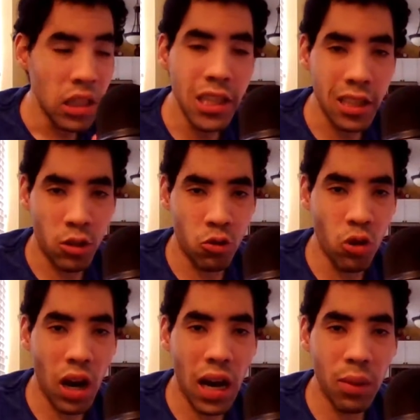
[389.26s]
You can
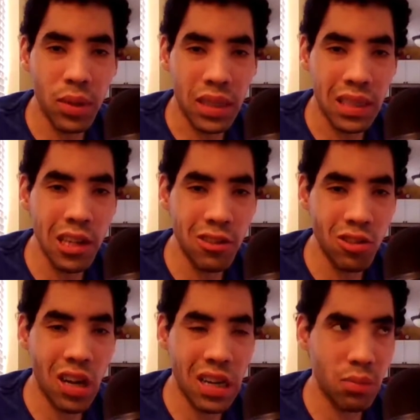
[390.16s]
try, but good
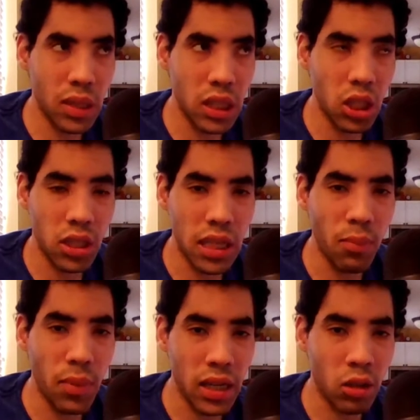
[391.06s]
luck, because you're a
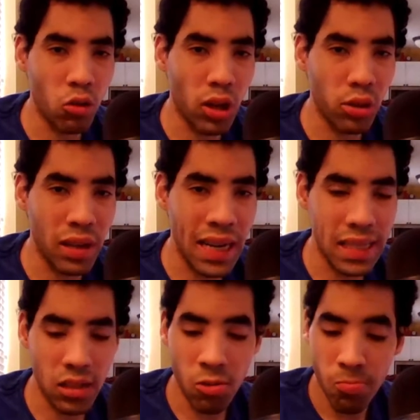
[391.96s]
dead man if you try to do
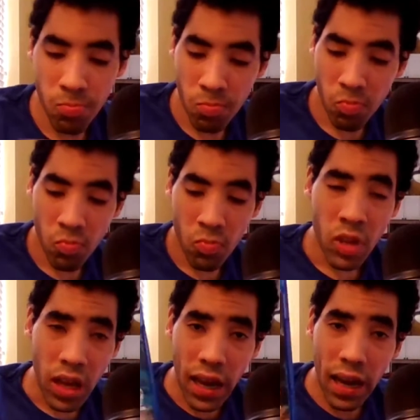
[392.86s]
that.
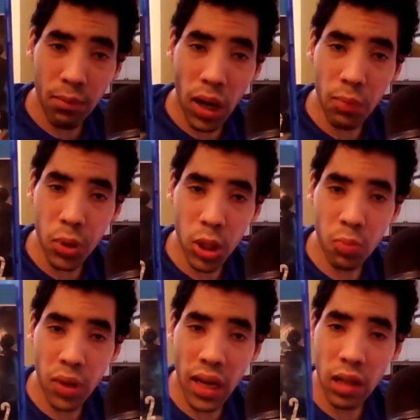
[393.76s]
And my personal
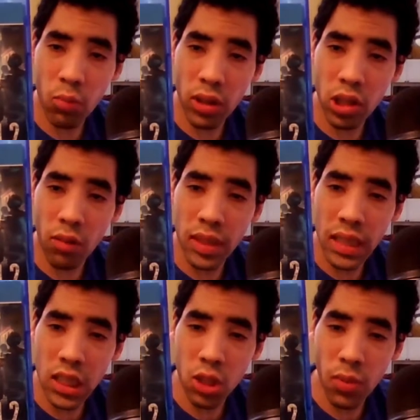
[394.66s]
opinion, I probably love this
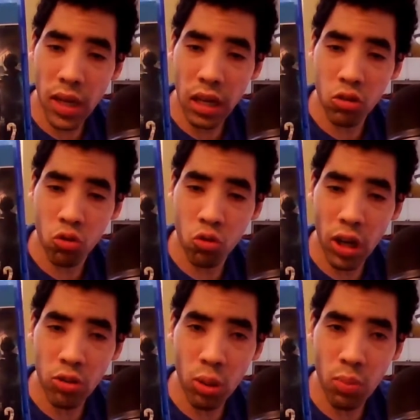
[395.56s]
game so much. It has
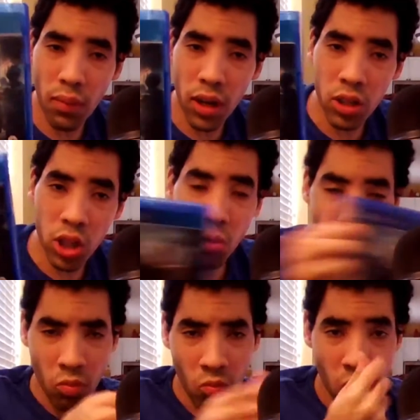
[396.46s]
great replay value too.
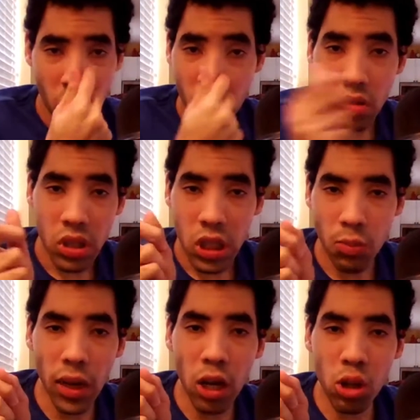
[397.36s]

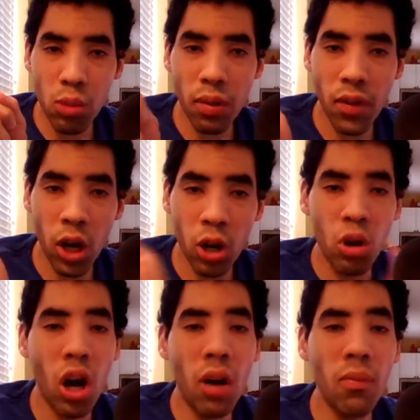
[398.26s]
Speaking of replay value,
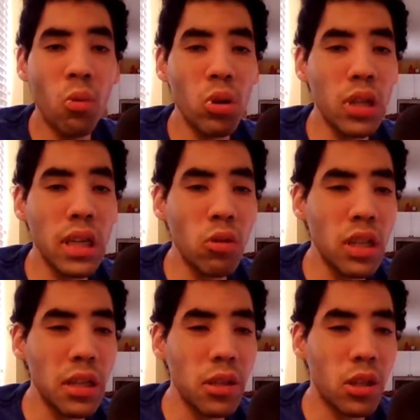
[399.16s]
what's
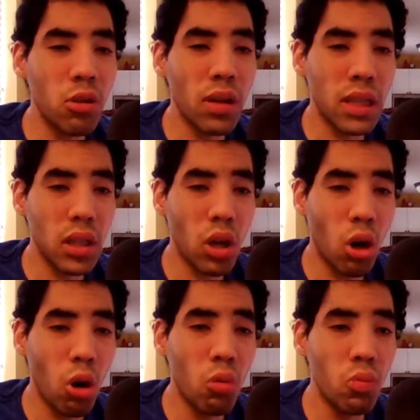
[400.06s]
it to actually the
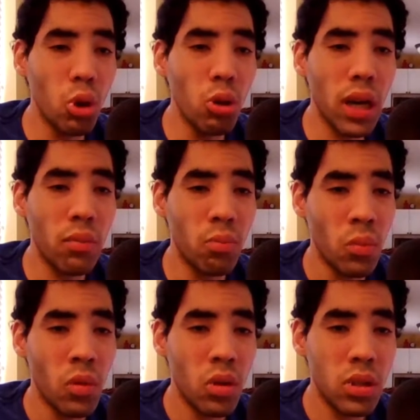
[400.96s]
whole new game
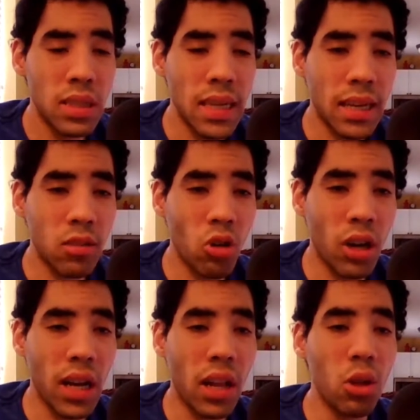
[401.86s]
second
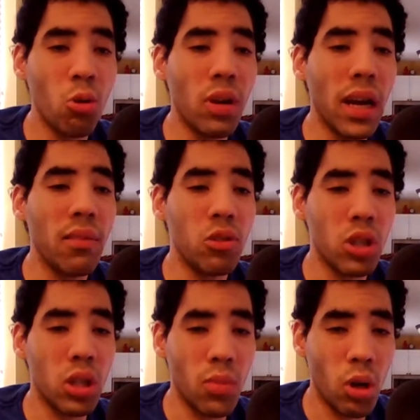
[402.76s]
run and new game
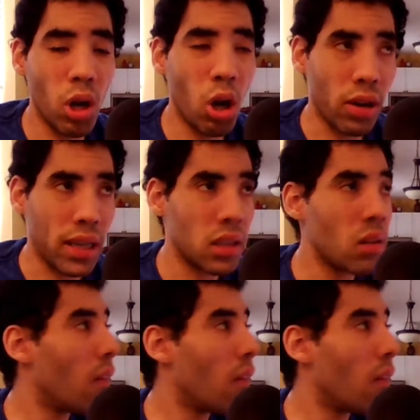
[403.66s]
rhythm? Oh wait.